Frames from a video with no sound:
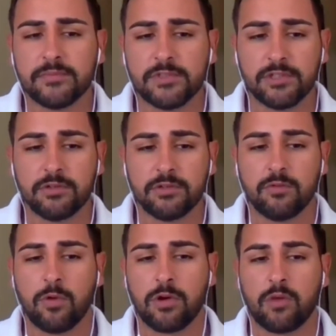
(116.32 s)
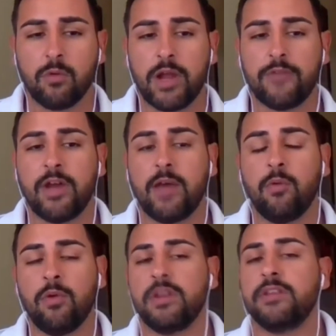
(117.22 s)
to work wherever I
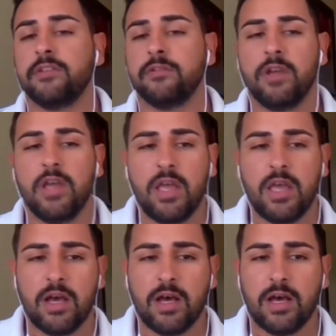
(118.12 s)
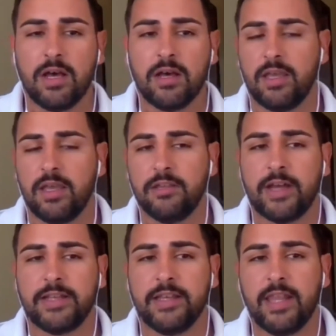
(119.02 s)
wanted to.
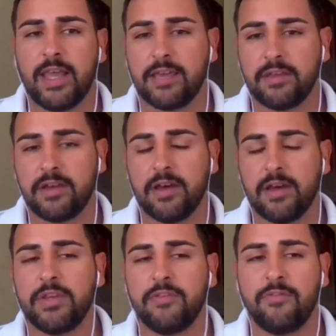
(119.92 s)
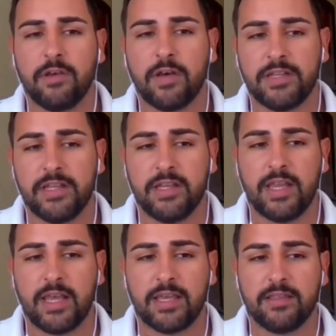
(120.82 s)
I didn't like the company feel. I didn't
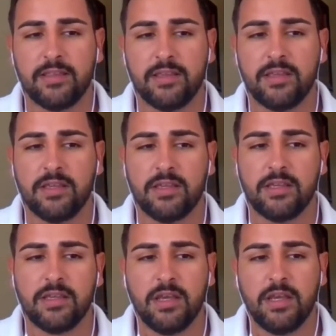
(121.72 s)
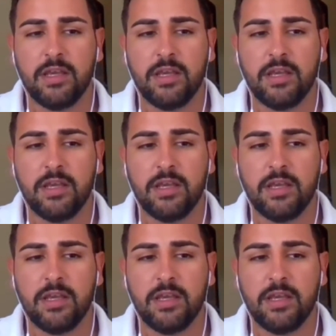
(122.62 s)
like the